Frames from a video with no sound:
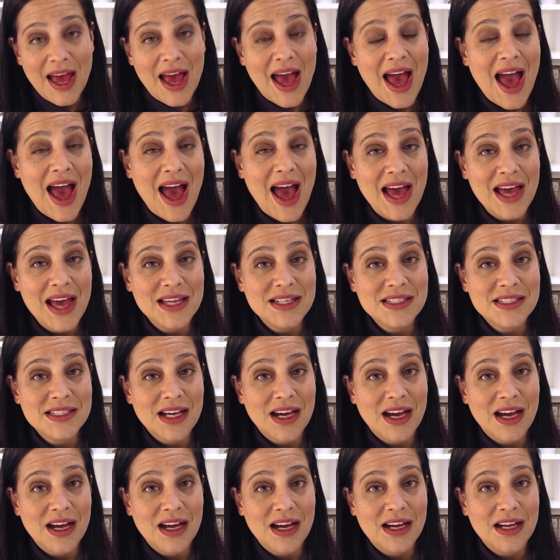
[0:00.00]
And
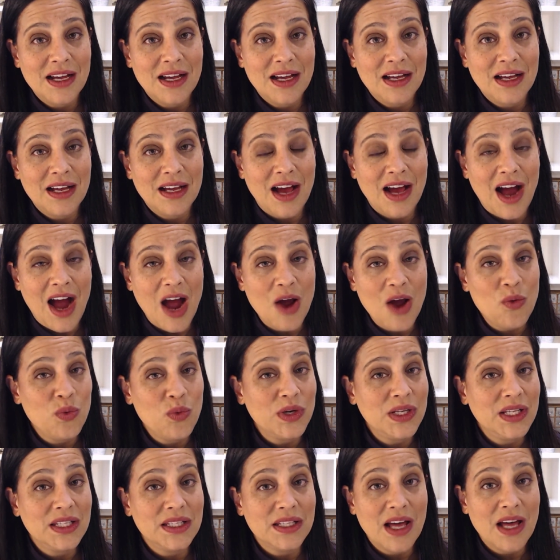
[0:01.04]
I would
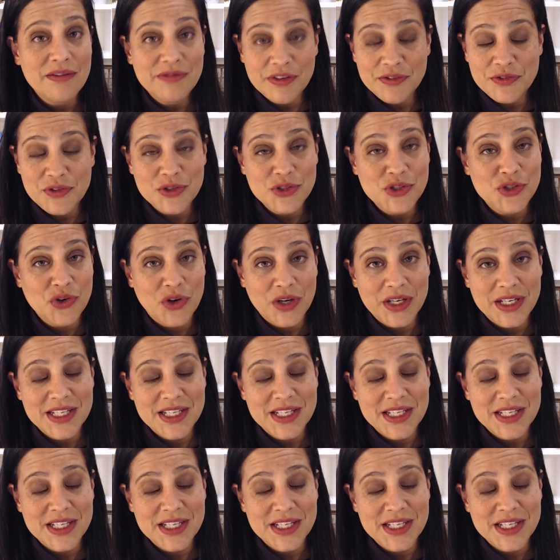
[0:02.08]
love if you join